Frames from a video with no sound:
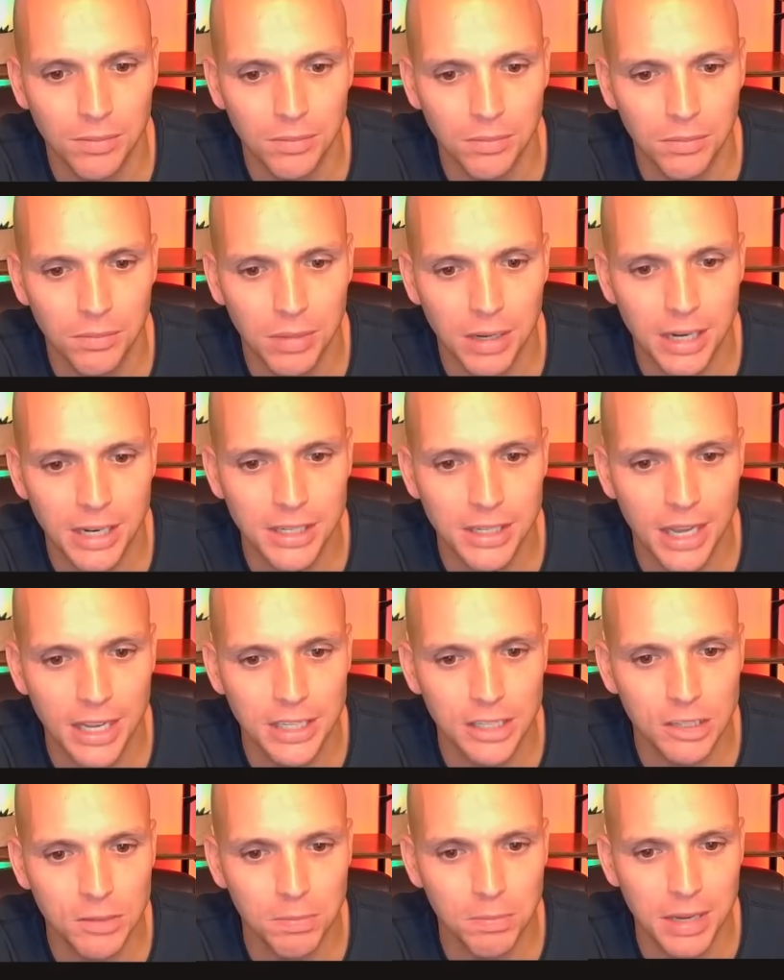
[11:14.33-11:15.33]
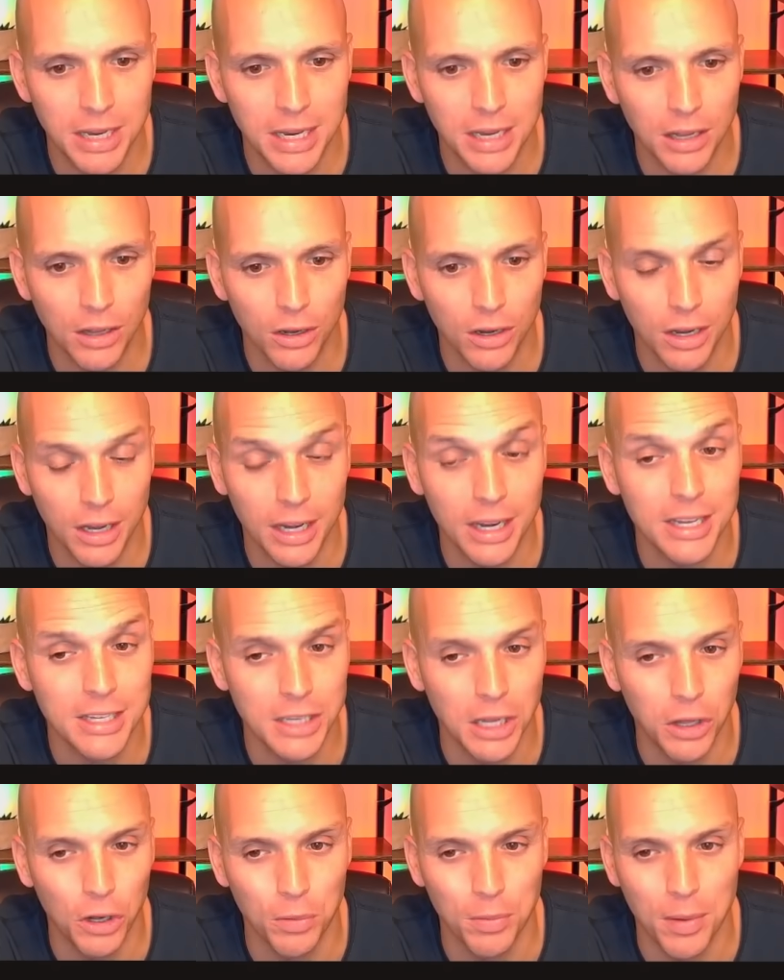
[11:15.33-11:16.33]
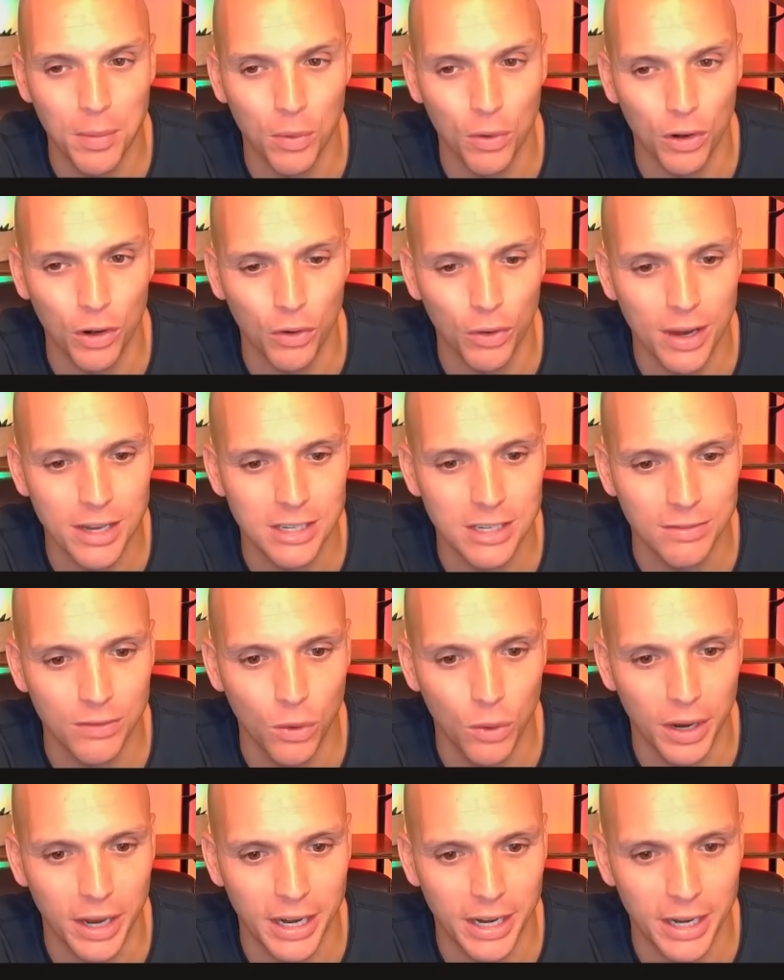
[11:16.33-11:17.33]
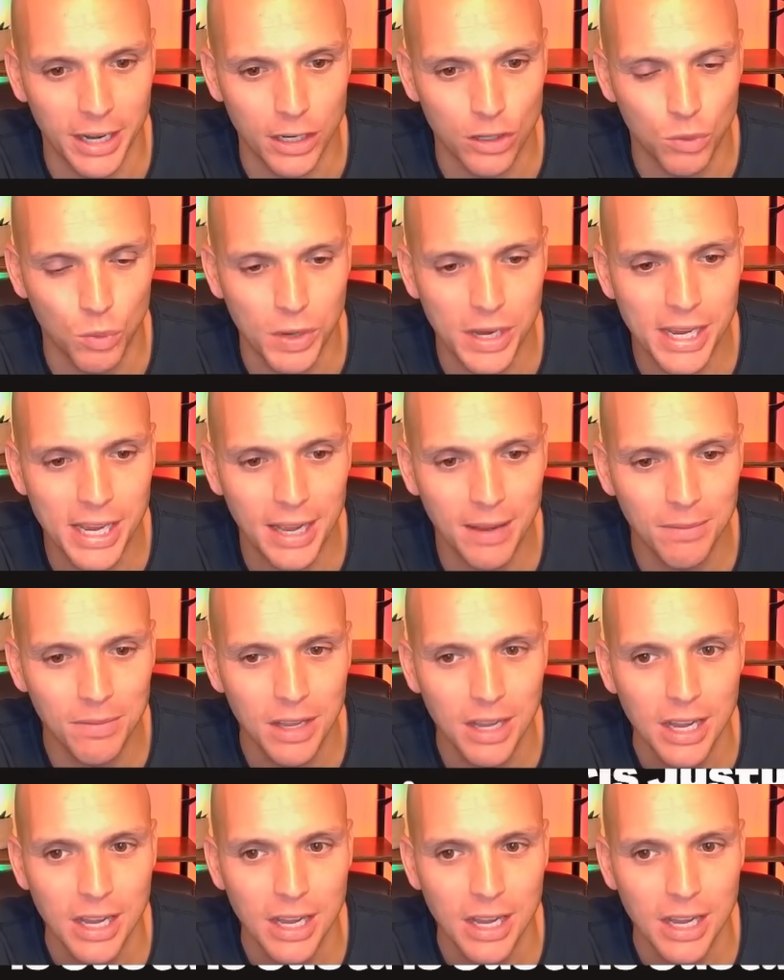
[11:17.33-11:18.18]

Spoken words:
But it does be a little bit more aggressive going into next weekend.